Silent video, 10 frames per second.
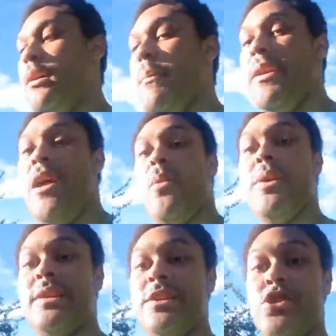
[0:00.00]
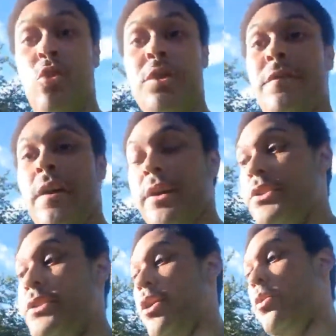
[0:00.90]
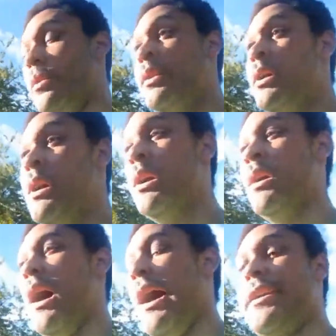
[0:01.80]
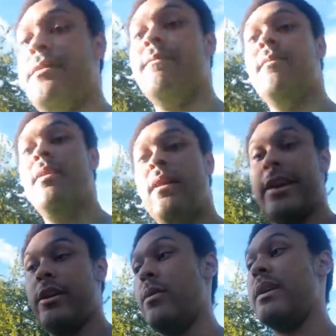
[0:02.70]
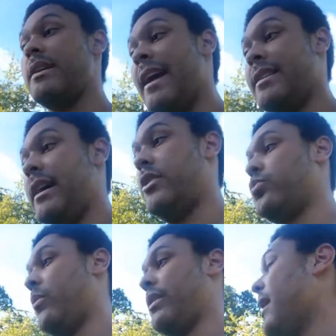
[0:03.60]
I mean, I've always said story first, so I can only guess that's what would